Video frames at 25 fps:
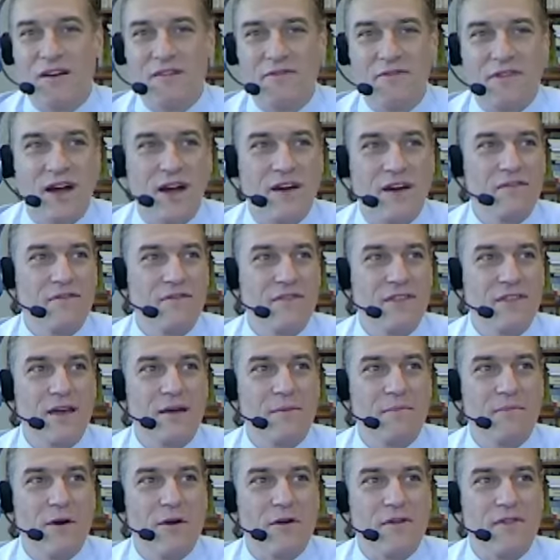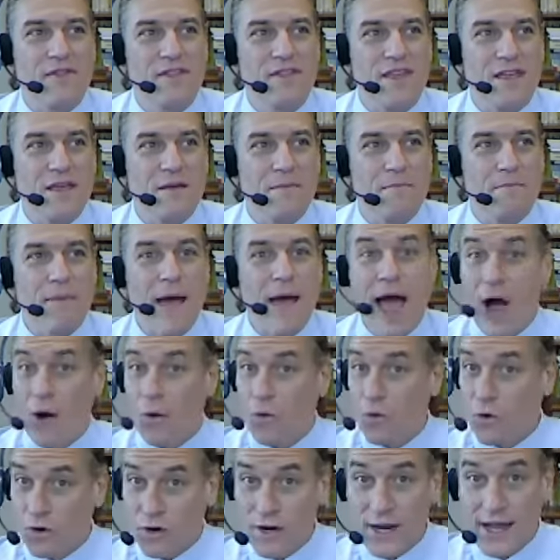of both the
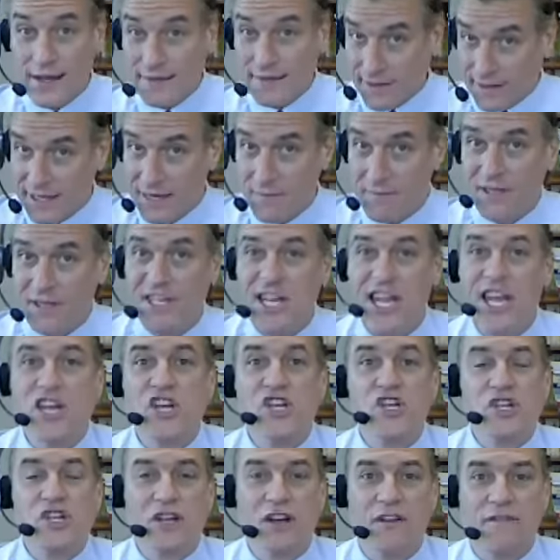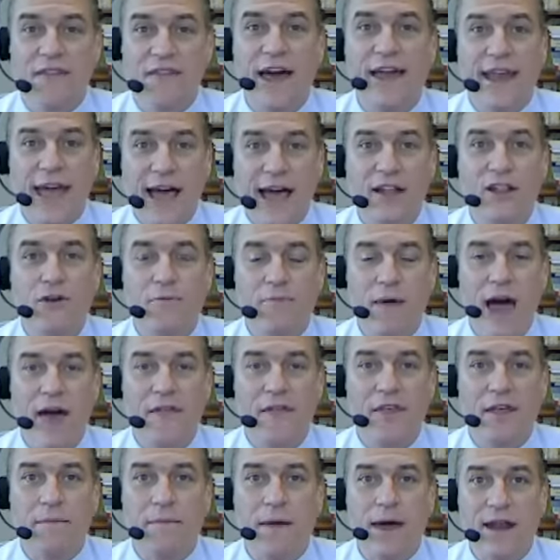power and the limitation of that
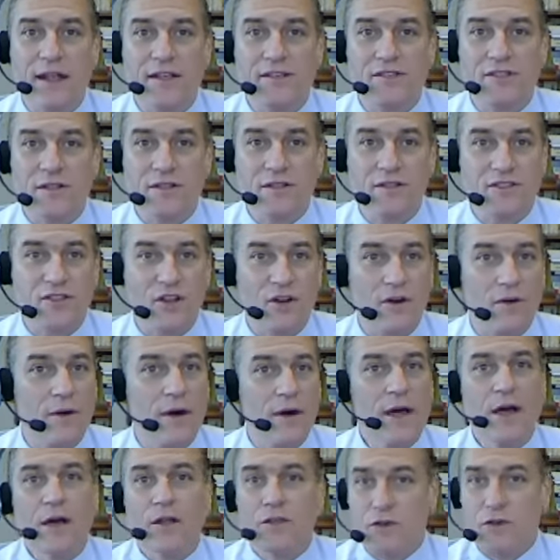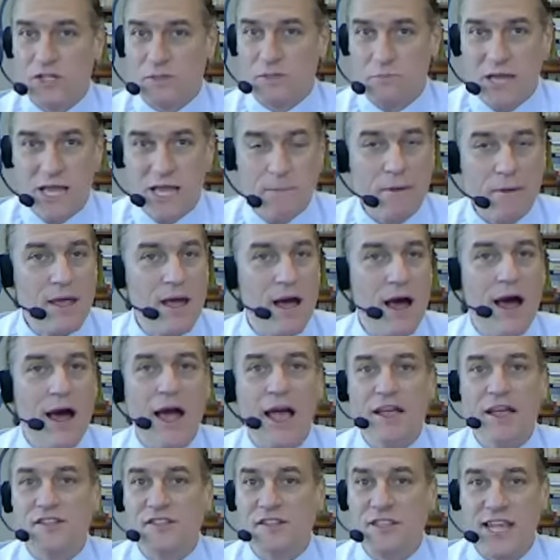allopathic medicine. So those
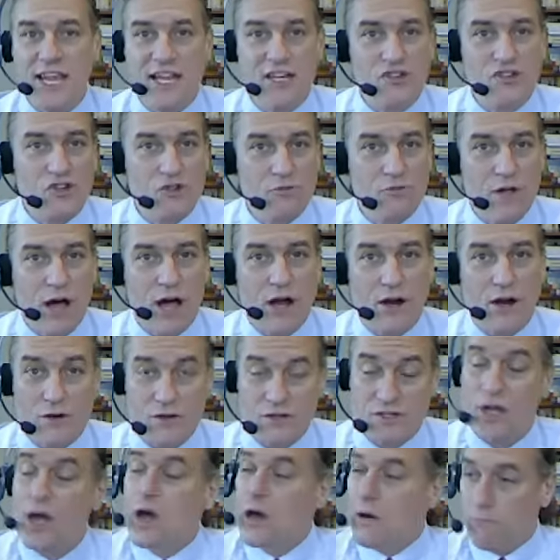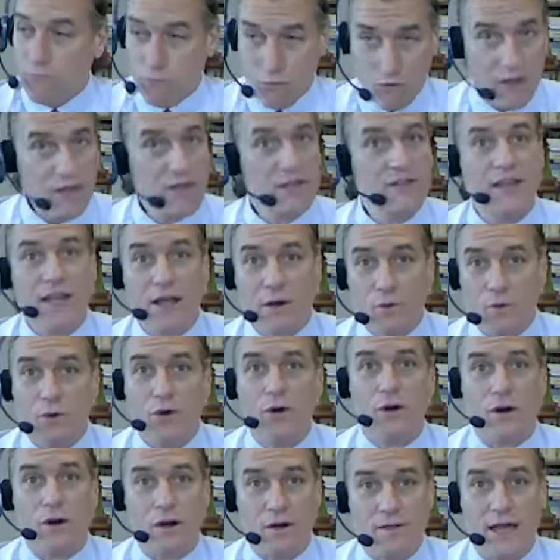PPIs and the H2 blockers, boy, do they
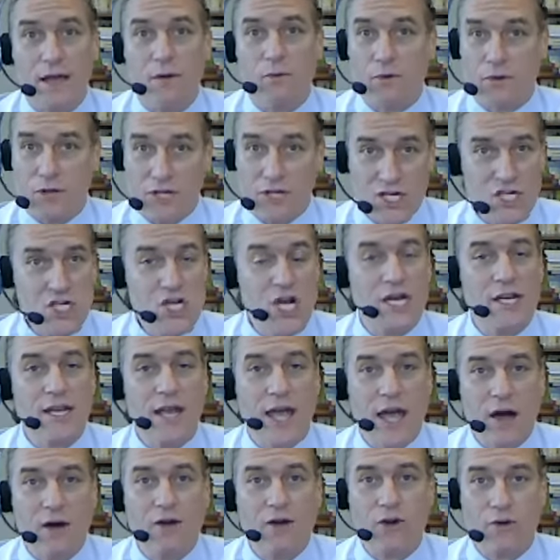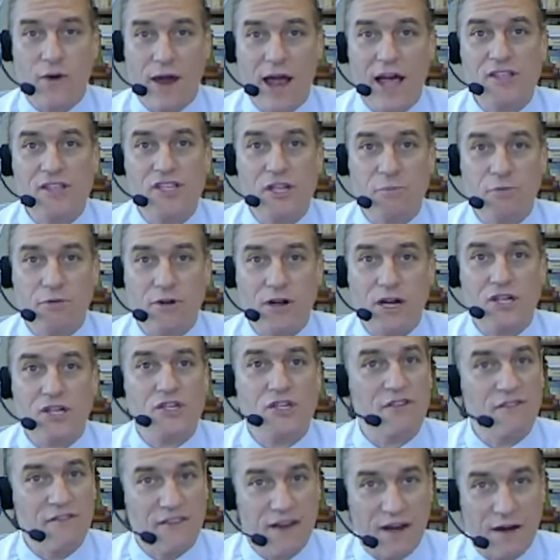work. They really shut down your acid production
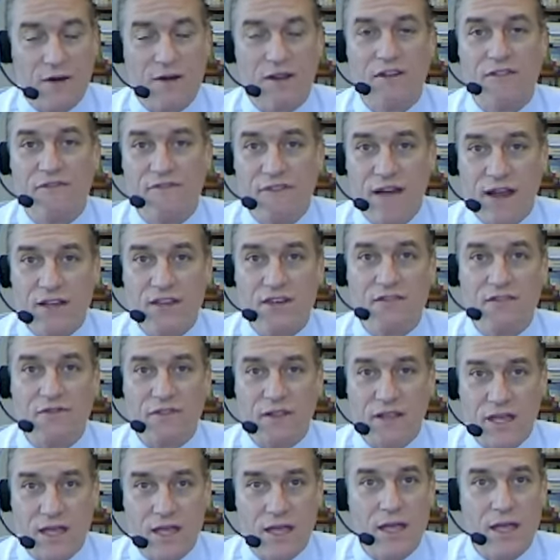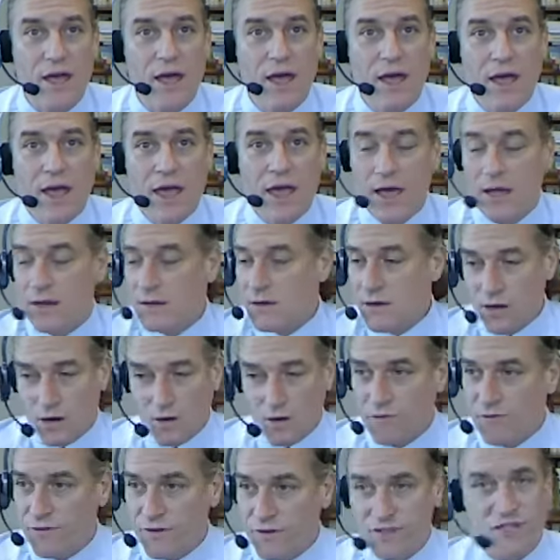very effectively. And,
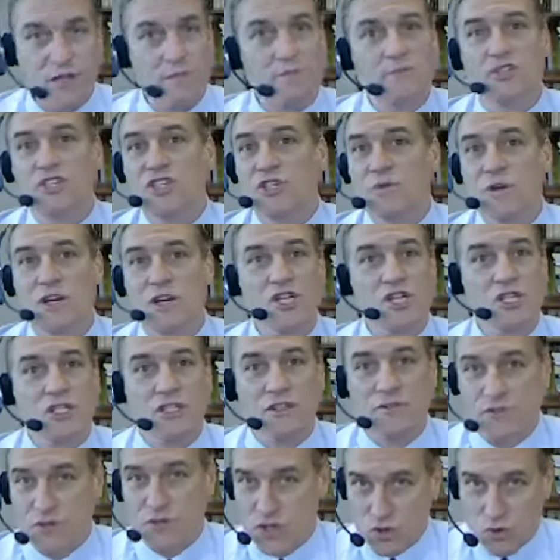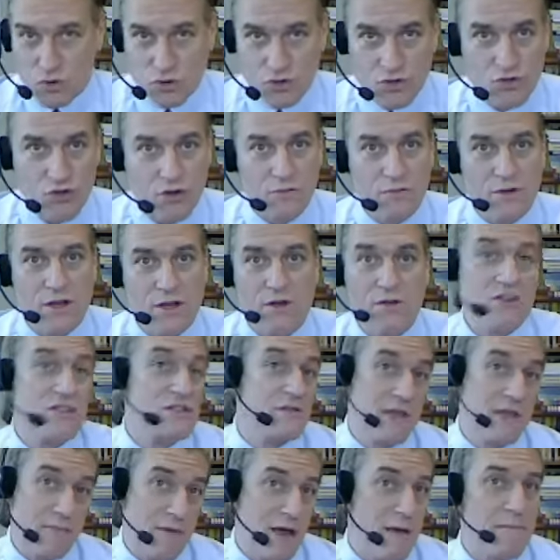for some situations, for short-term use,
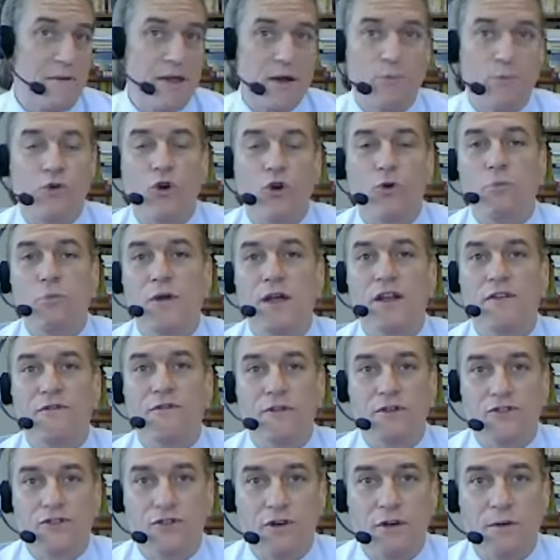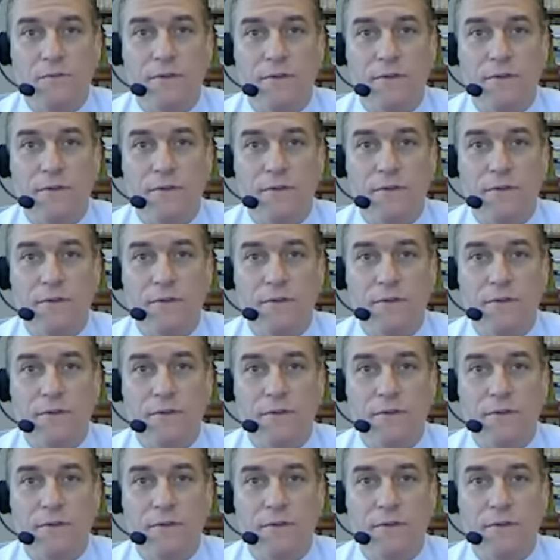they might be appropriate for certain